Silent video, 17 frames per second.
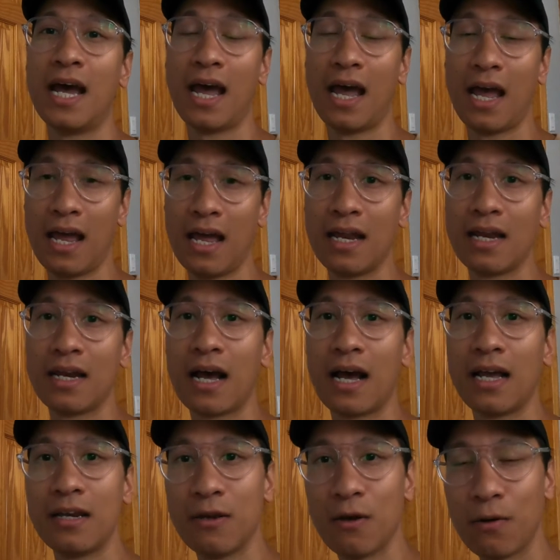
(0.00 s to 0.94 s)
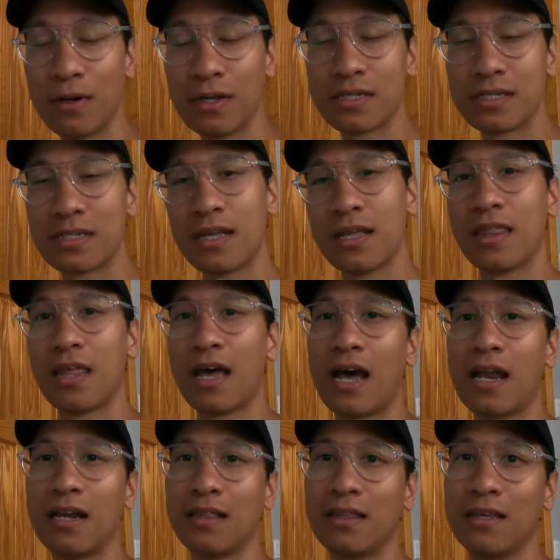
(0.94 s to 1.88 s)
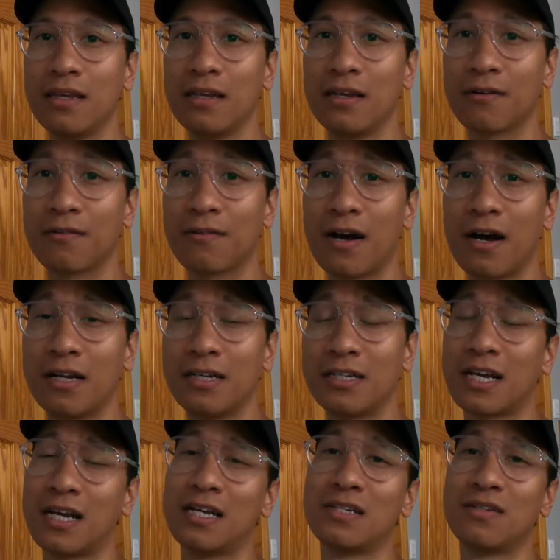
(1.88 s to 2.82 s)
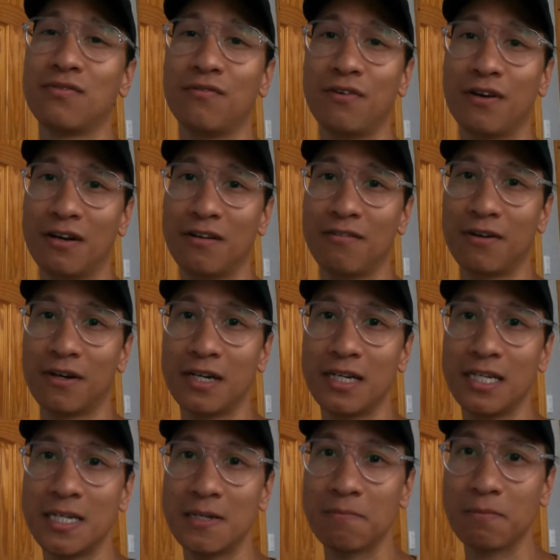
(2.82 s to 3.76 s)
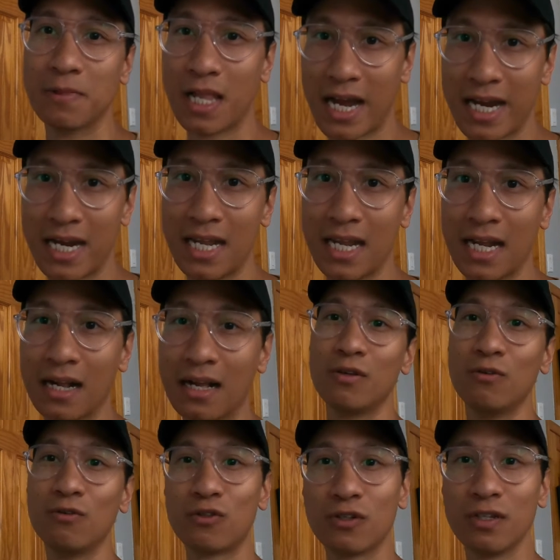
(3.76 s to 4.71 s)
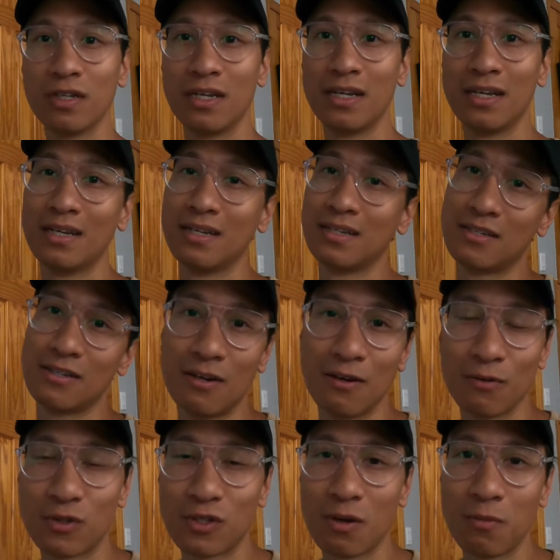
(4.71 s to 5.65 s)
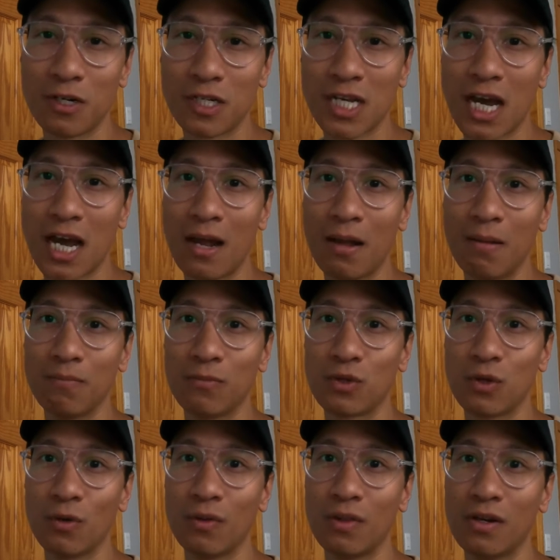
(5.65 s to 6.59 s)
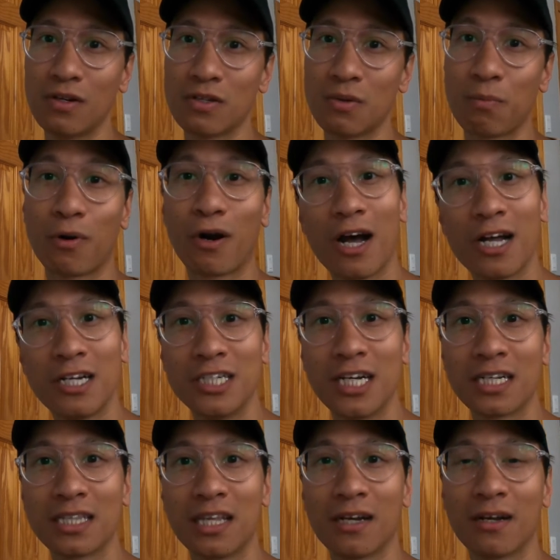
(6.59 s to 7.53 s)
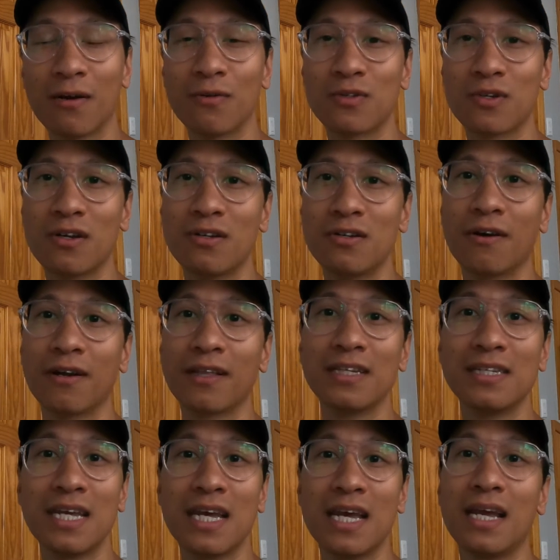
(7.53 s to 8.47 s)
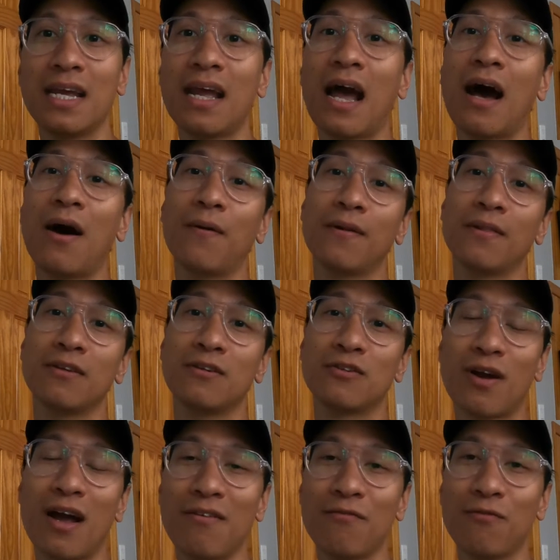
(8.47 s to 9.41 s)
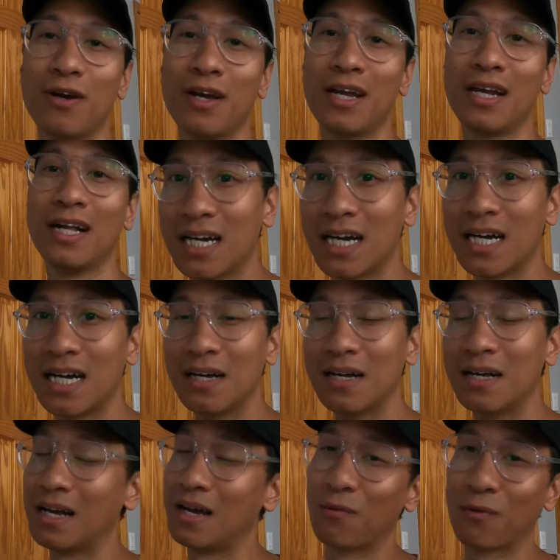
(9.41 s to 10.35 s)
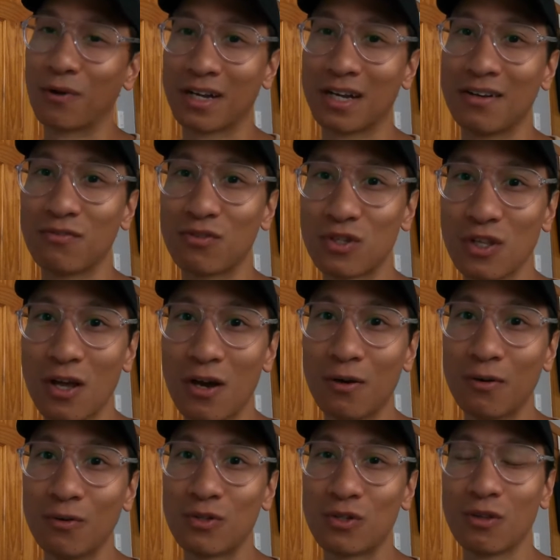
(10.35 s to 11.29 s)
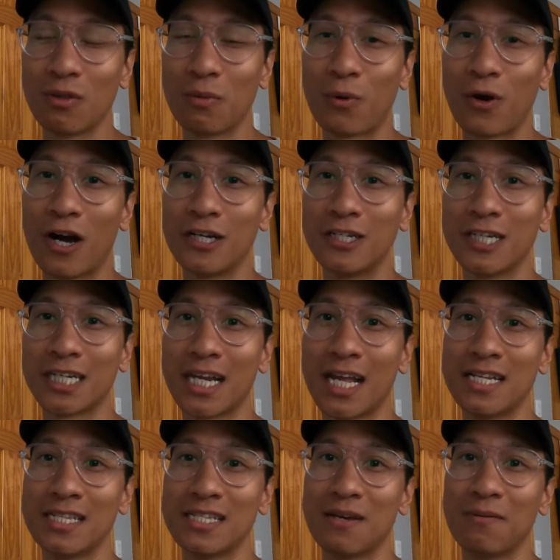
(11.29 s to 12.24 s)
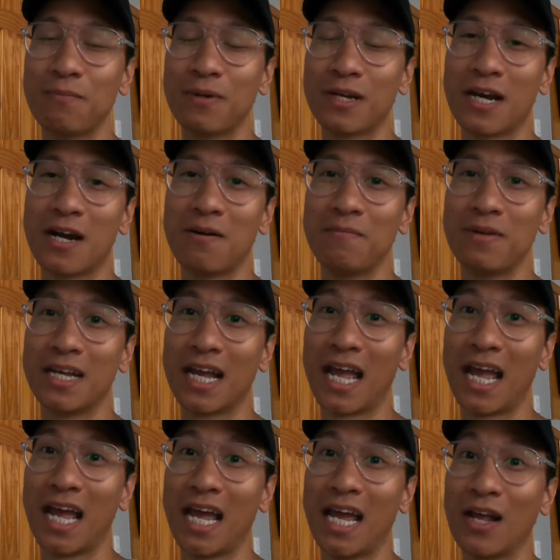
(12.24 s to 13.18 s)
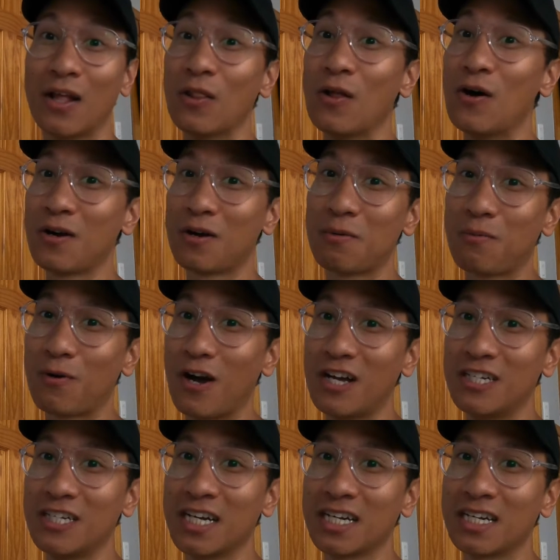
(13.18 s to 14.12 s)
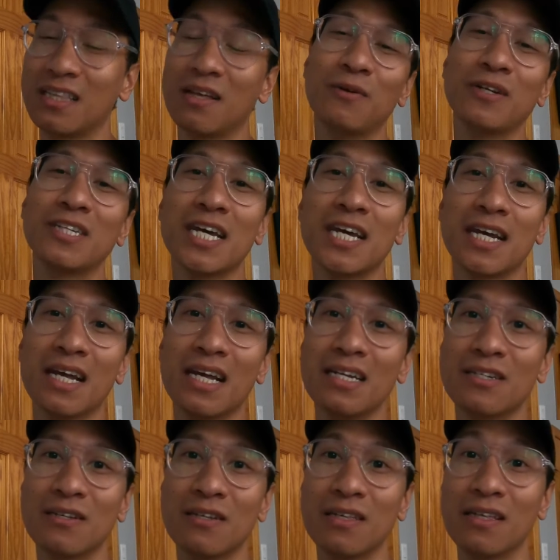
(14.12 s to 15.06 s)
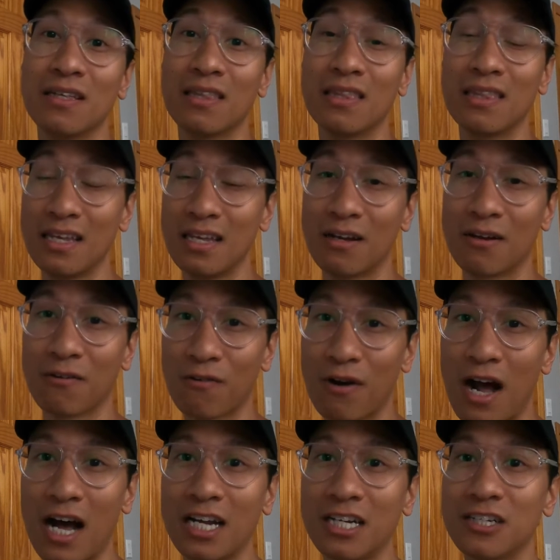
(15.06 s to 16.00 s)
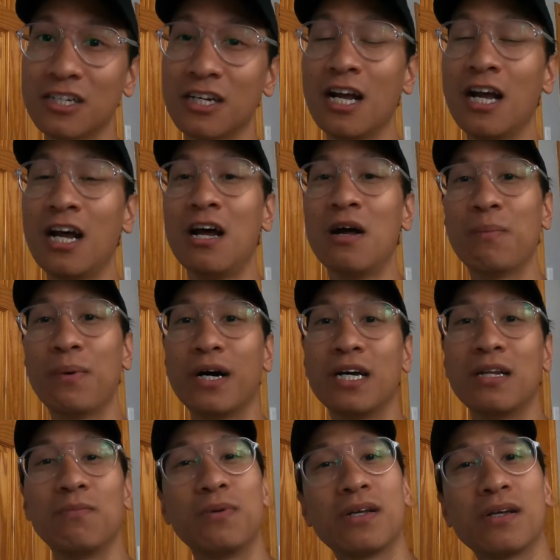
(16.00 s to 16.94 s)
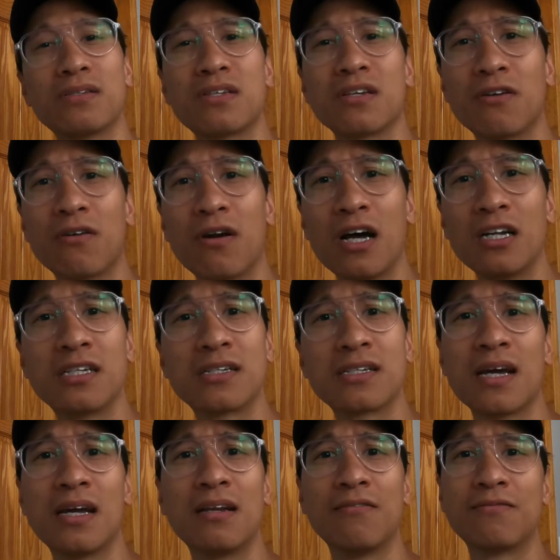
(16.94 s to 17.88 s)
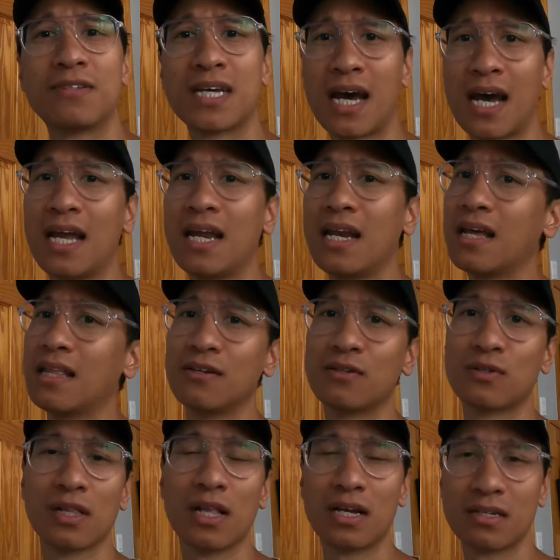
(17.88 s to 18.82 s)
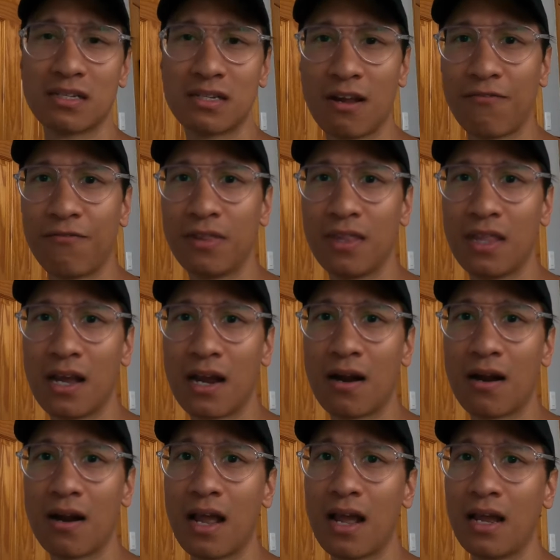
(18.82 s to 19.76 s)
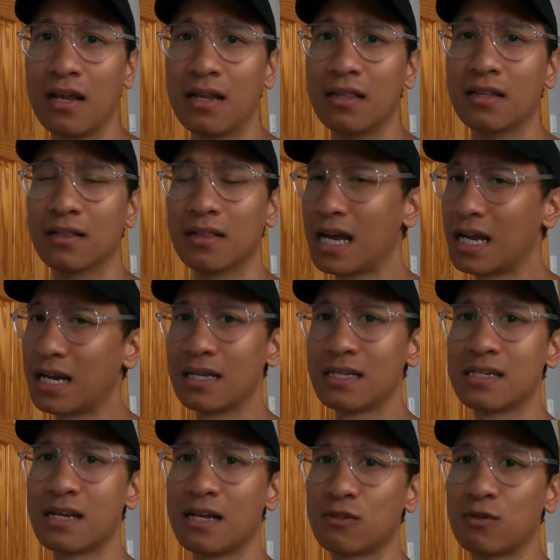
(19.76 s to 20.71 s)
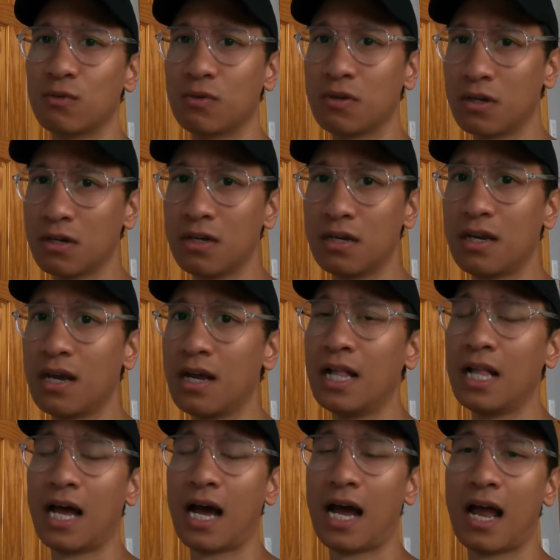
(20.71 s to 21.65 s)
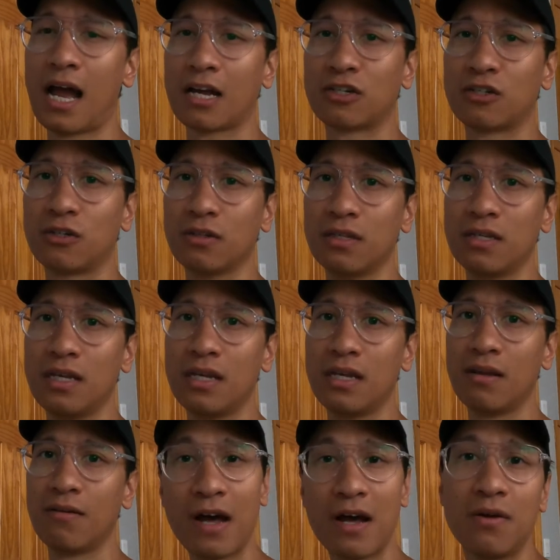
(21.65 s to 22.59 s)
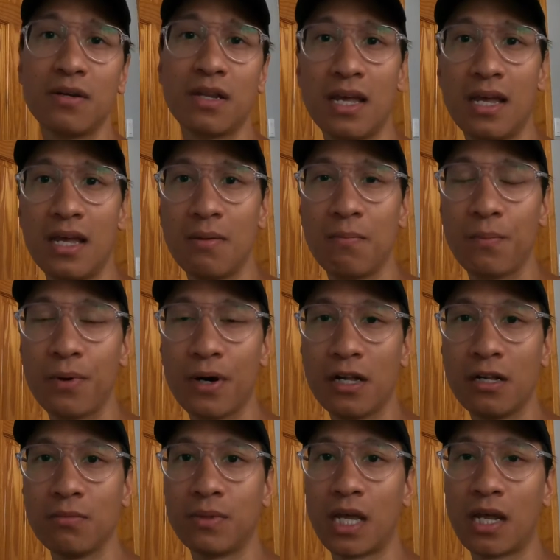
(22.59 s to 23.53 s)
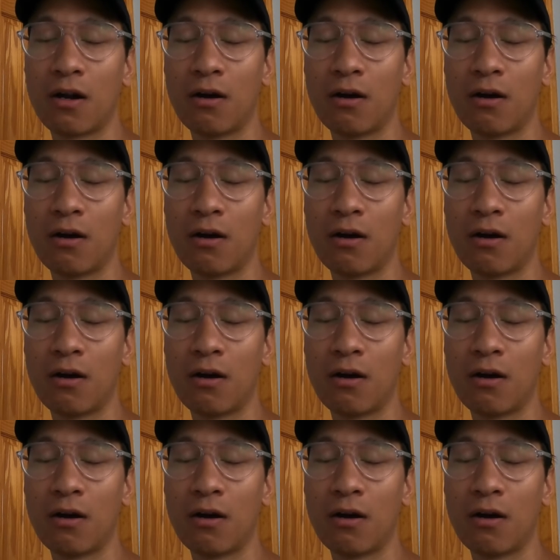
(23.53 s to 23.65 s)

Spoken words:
And I noticed that the garage has very, very dim lighting. Usually it's, summertime, so there's a project that goes on during the day out in the driveway. I work kind of slow, so the project ends up becoming a longer project that we take into the garage. But because the garage is kind of tight and there's a lot of stuff in there and the lighting is not so good, I actually found a bulb that